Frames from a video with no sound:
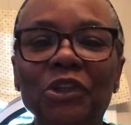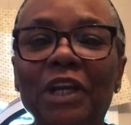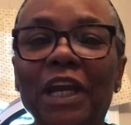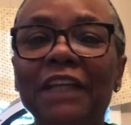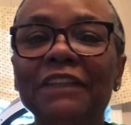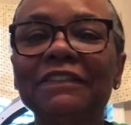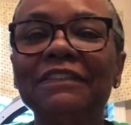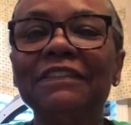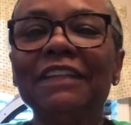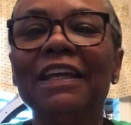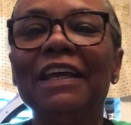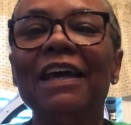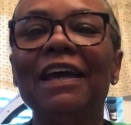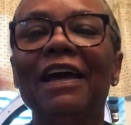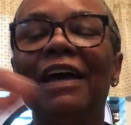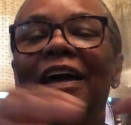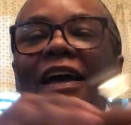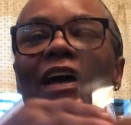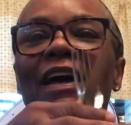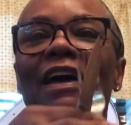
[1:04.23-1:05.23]
guys
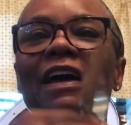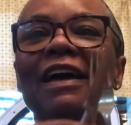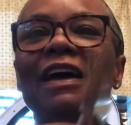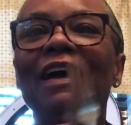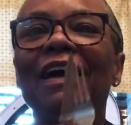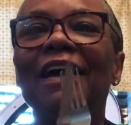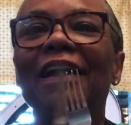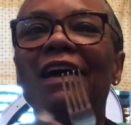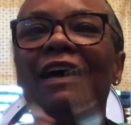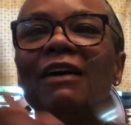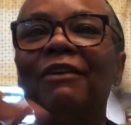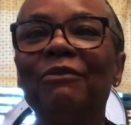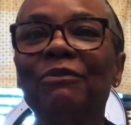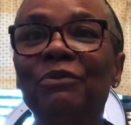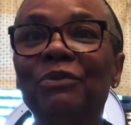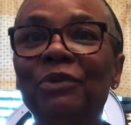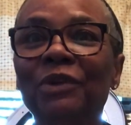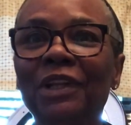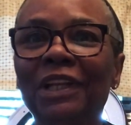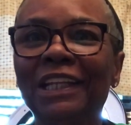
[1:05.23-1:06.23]

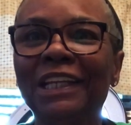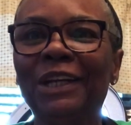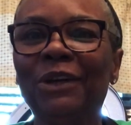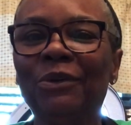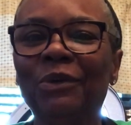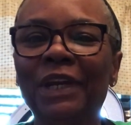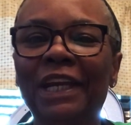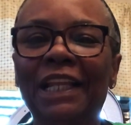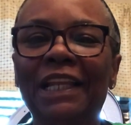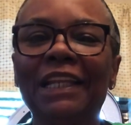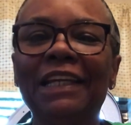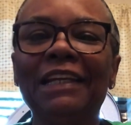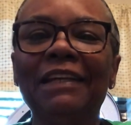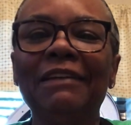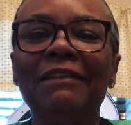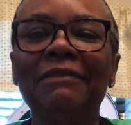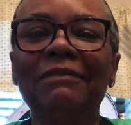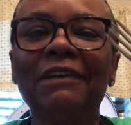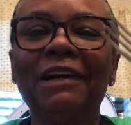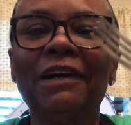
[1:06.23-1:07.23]
really
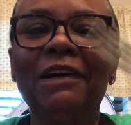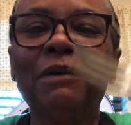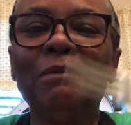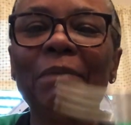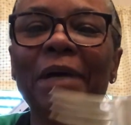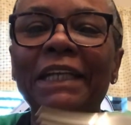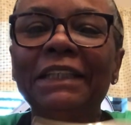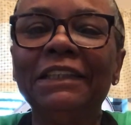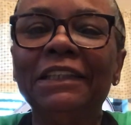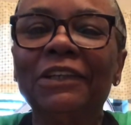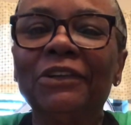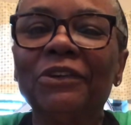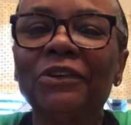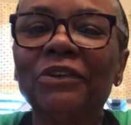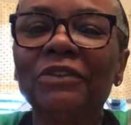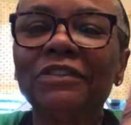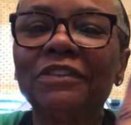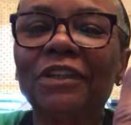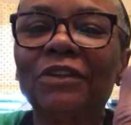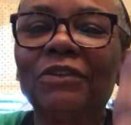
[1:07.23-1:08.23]
quickly my dinner.
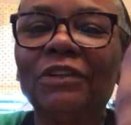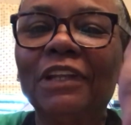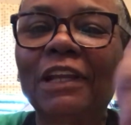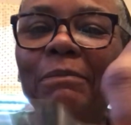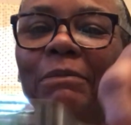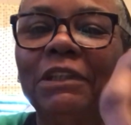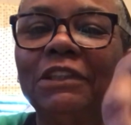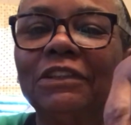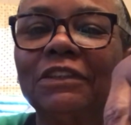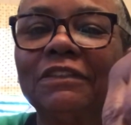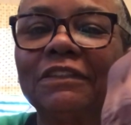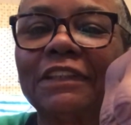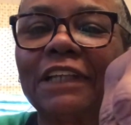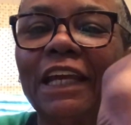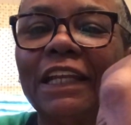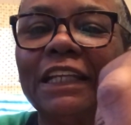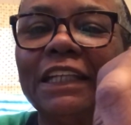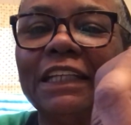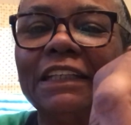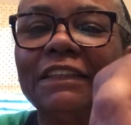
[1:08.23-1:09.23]
So let me just
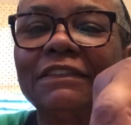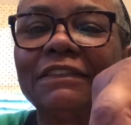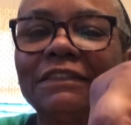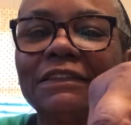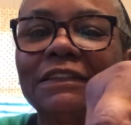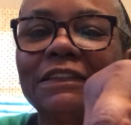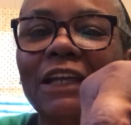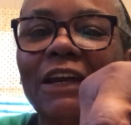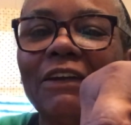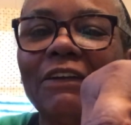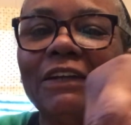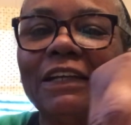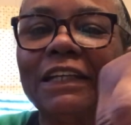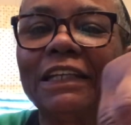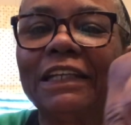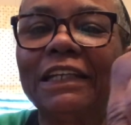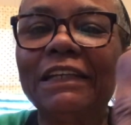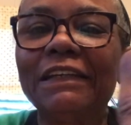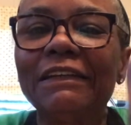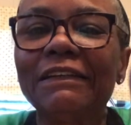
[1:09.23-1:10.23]
kind of get started
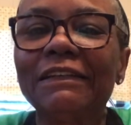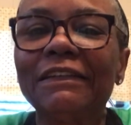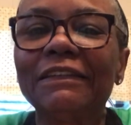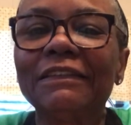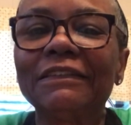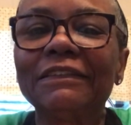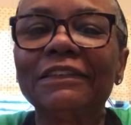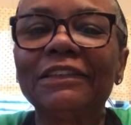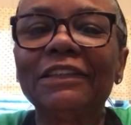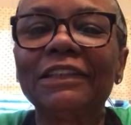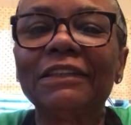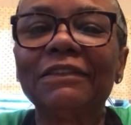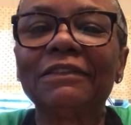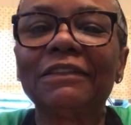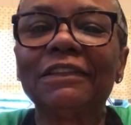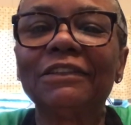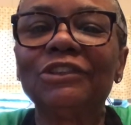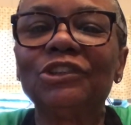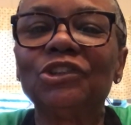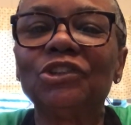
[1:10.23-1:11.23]
here. Look at
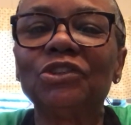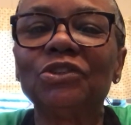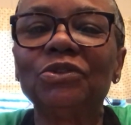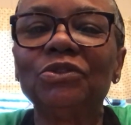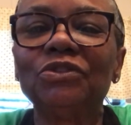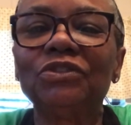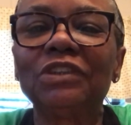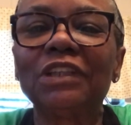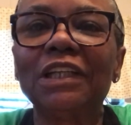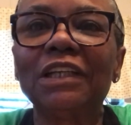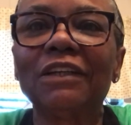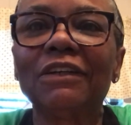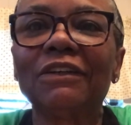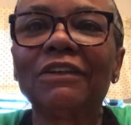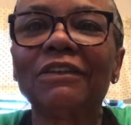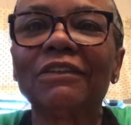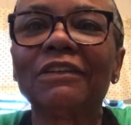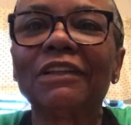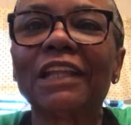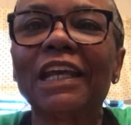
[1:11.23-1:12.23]
the juice
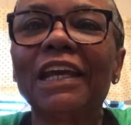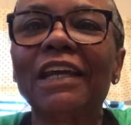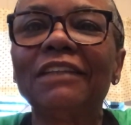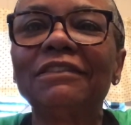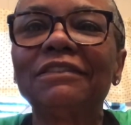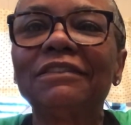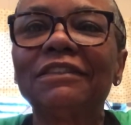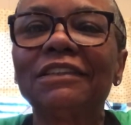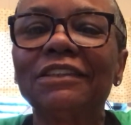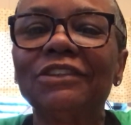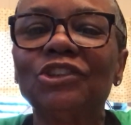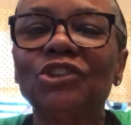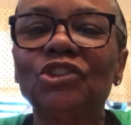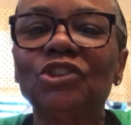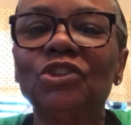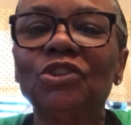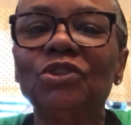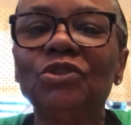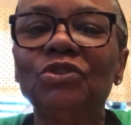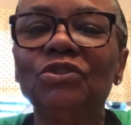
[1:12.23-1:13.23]
here. That's the
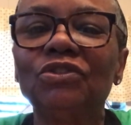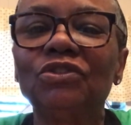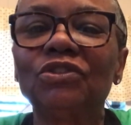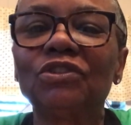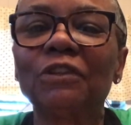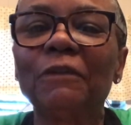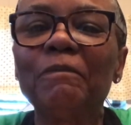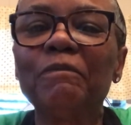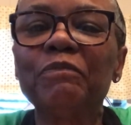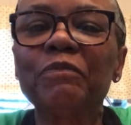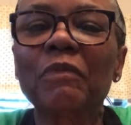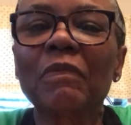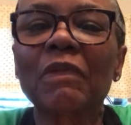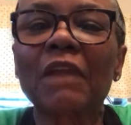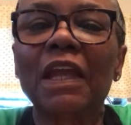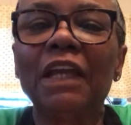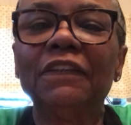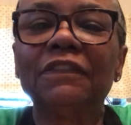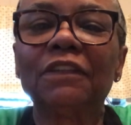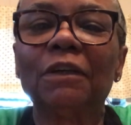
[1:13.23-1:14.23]
juice.
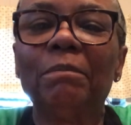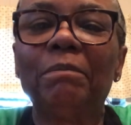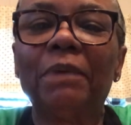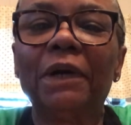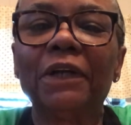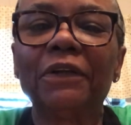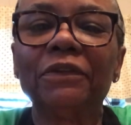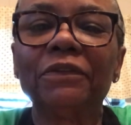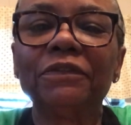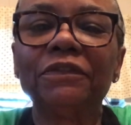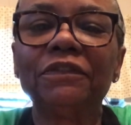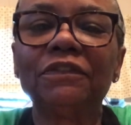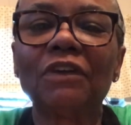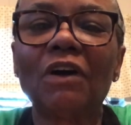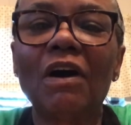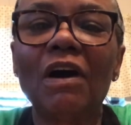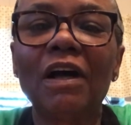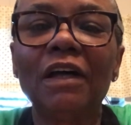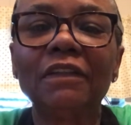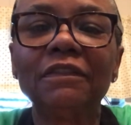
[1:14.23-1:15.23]
It's a butter
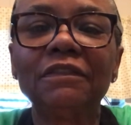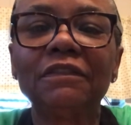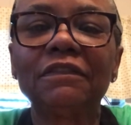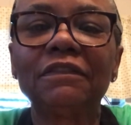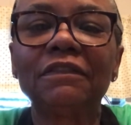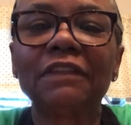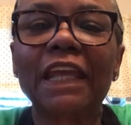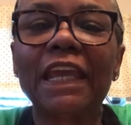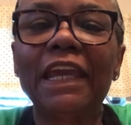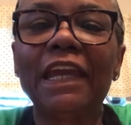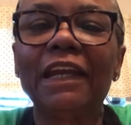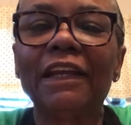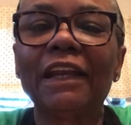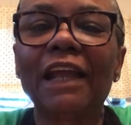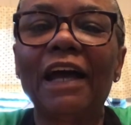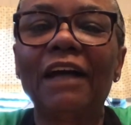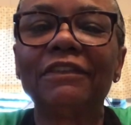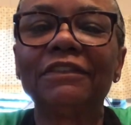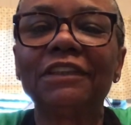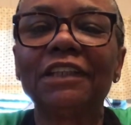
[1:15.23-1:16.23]
sauce, and
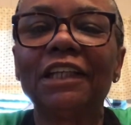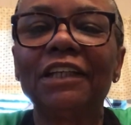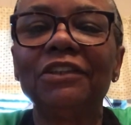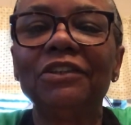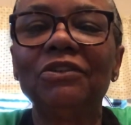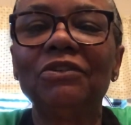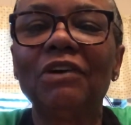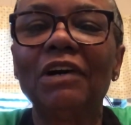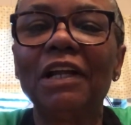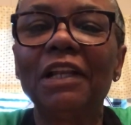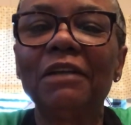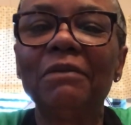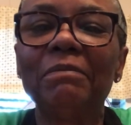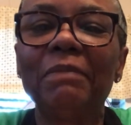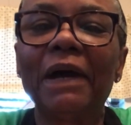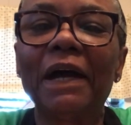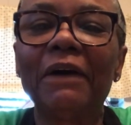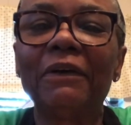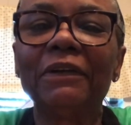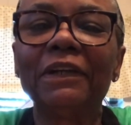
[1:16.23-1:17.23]
I'll tell you all
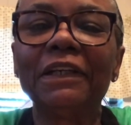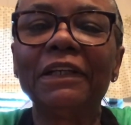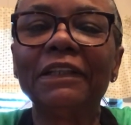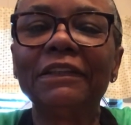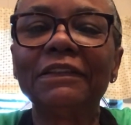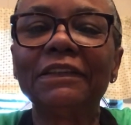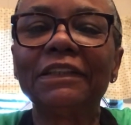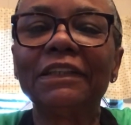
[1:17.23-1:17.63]
about it.